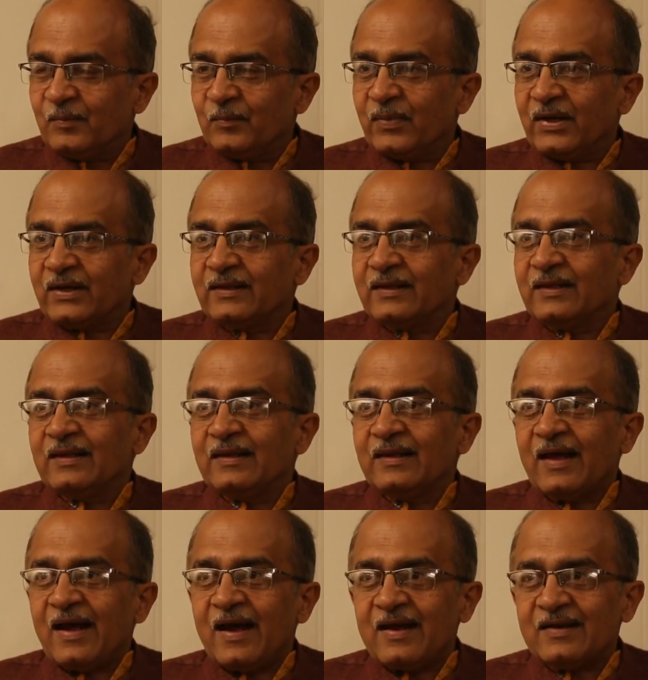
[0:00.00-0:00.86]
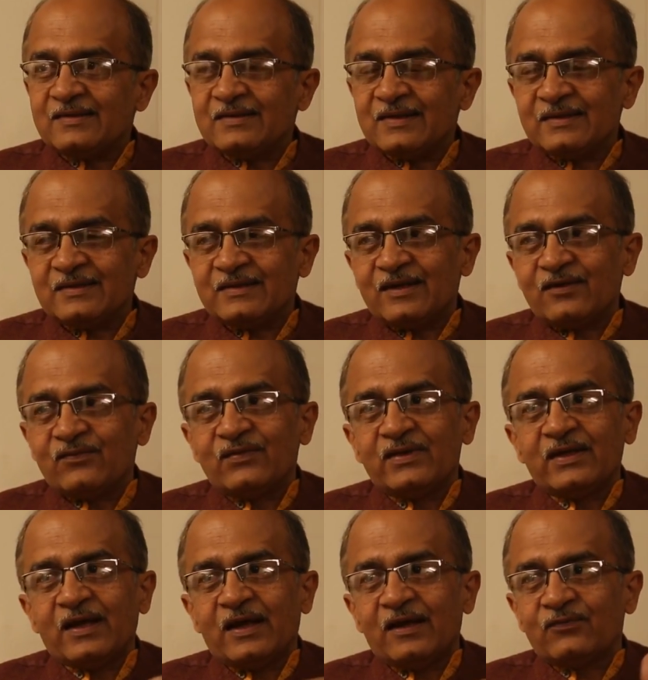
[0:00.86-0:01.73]
But the largest
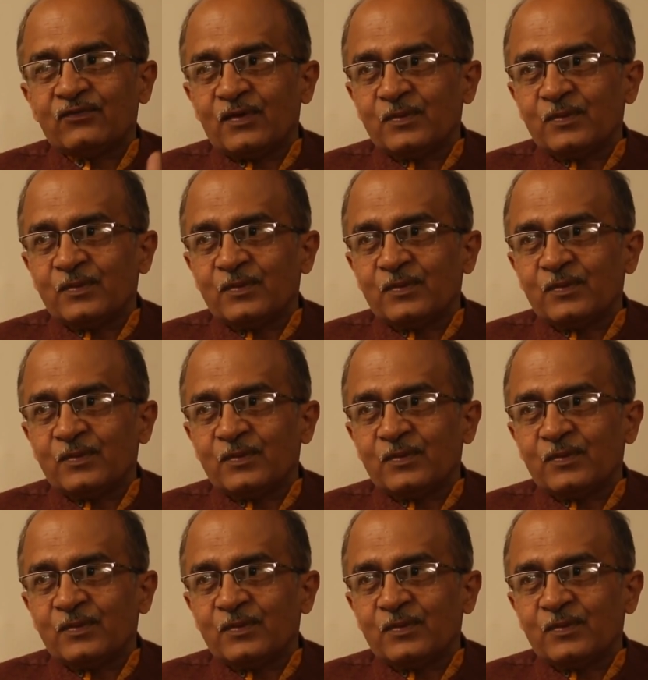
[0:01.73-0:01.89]
FDI